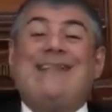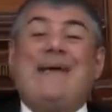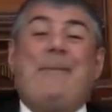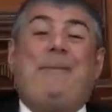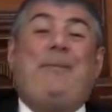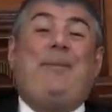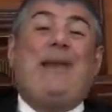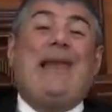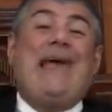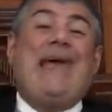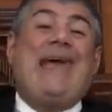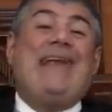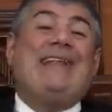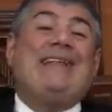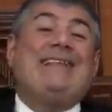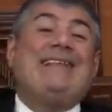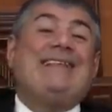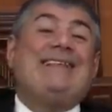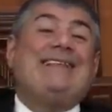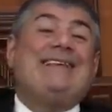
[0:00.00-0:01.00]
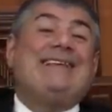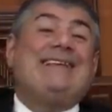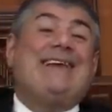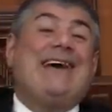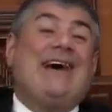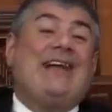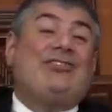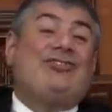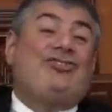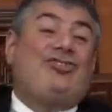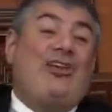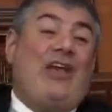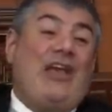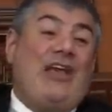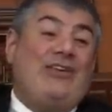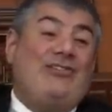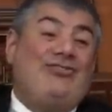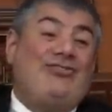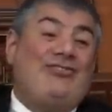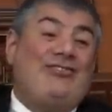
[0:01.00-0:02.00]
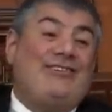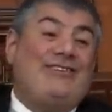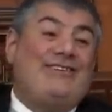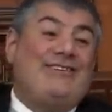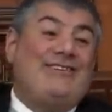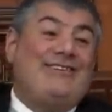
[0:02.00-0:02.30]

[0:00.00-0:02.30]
the plan got changed.